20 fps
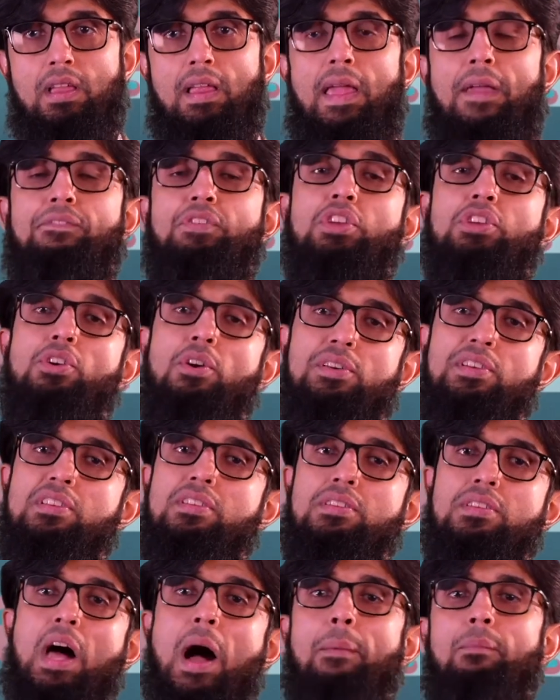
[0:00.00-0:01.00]
If you don't
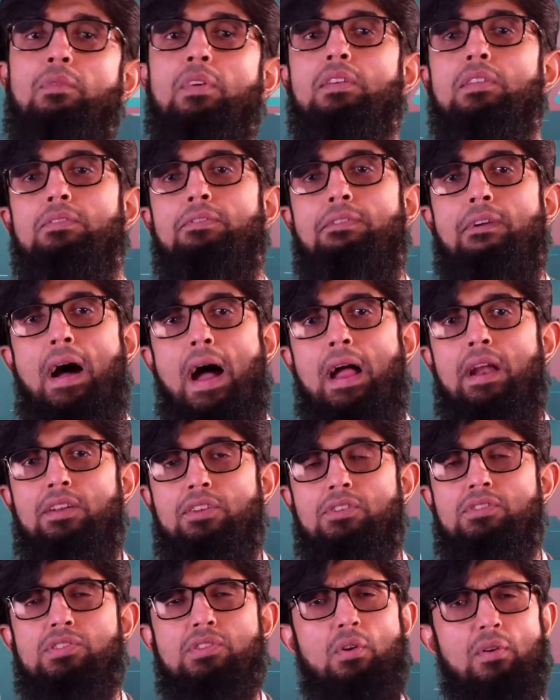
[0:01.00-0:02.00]
stop, we will fire
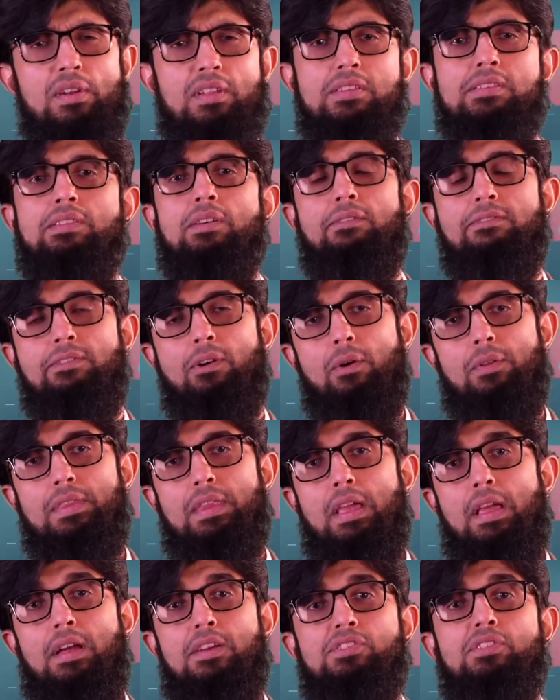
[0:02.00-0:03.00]
you, so on and so forth.
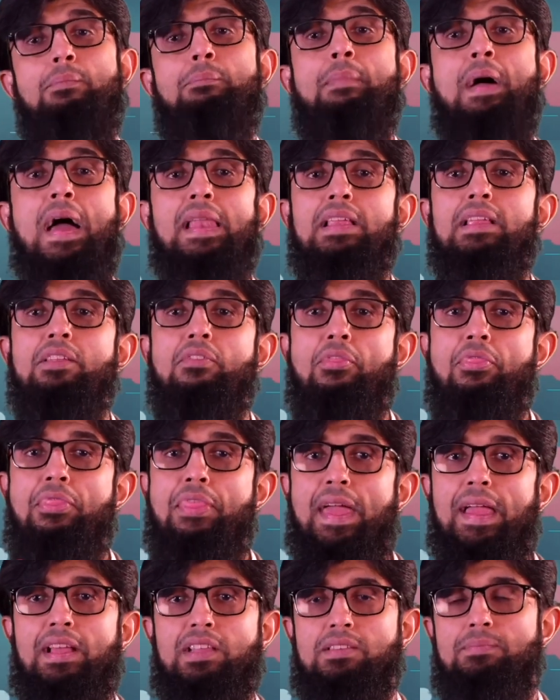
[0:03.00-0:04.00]
So many
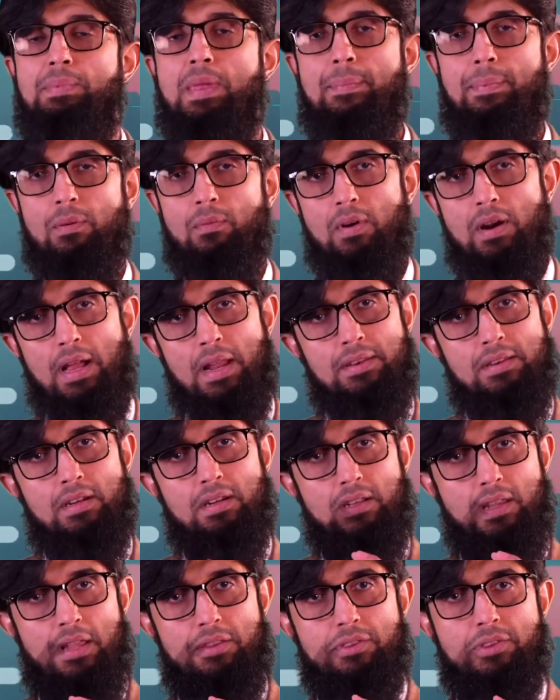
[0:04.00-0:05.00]
things people were
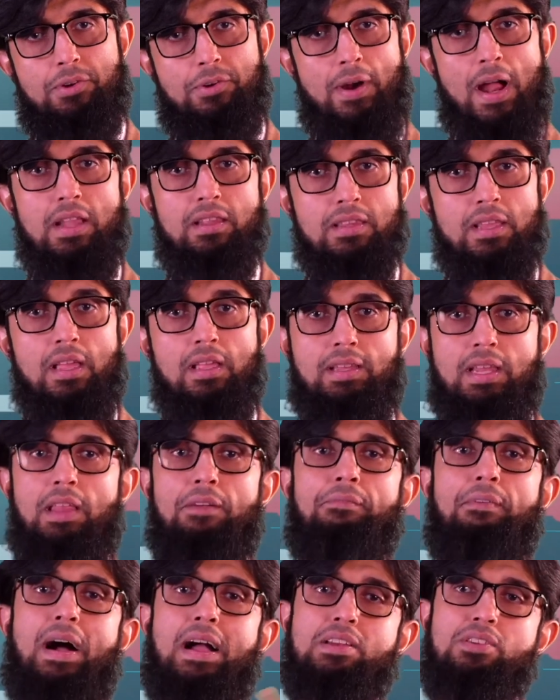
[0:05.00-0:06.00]
under that threat that
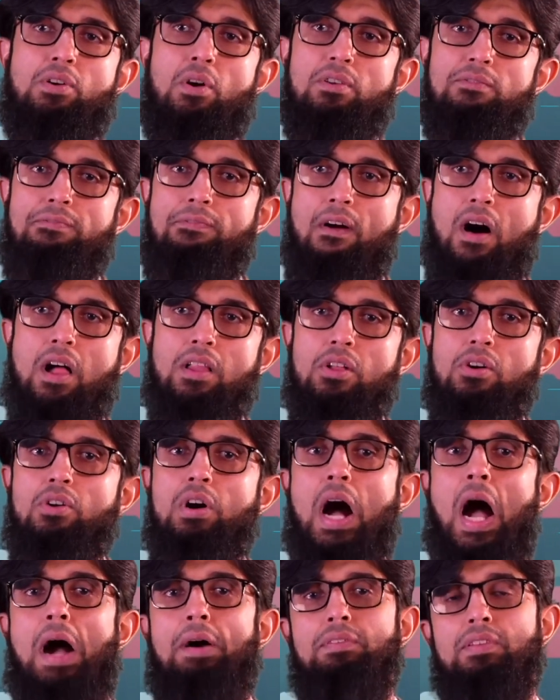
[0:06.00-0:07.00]
if I don't follow,
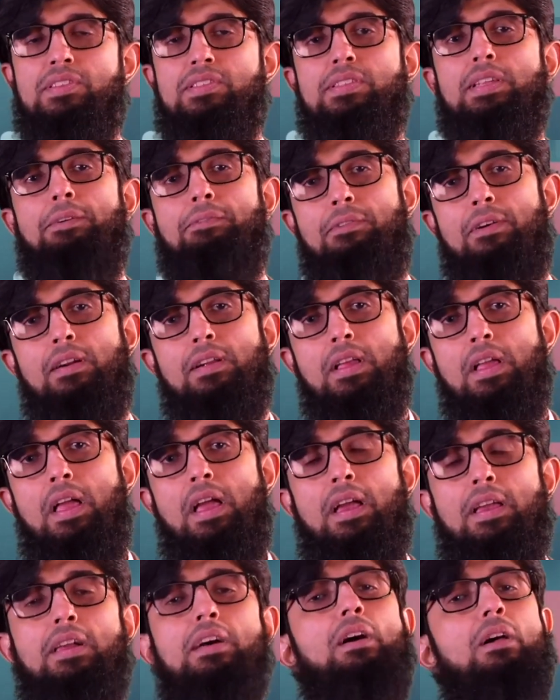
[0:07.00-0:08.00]
I will suffer.
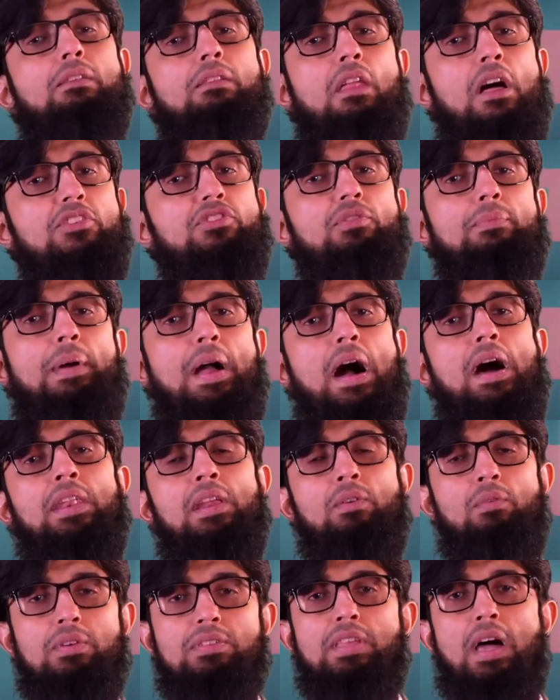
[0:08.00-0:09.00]
Here Allah
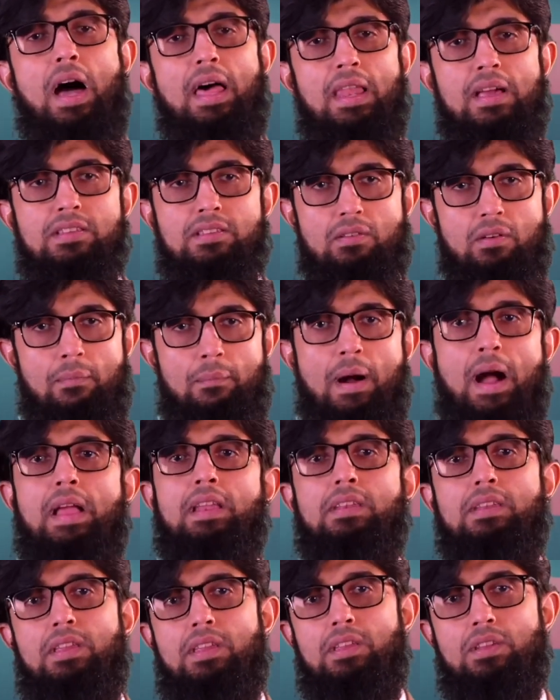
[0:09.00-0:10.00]
subhanahu wa ta'ala is
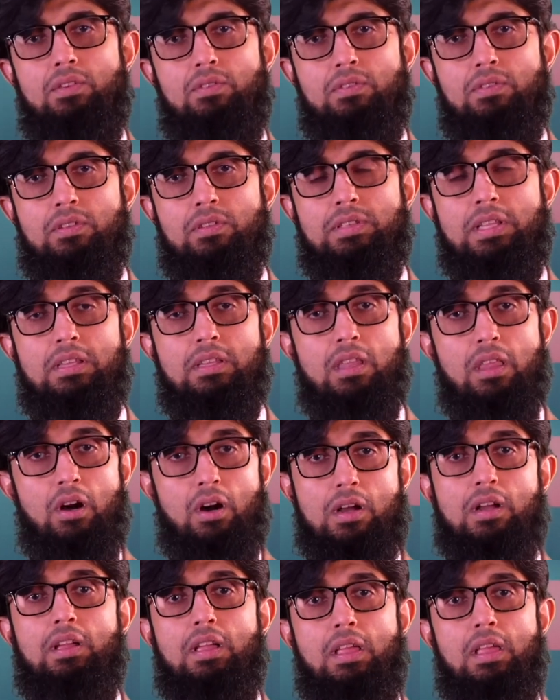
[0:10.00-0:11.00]
reminding you that
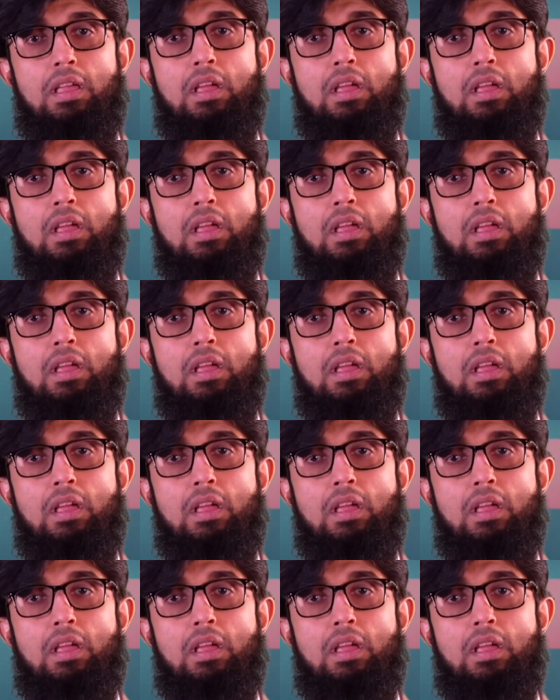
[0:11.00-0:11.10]
look,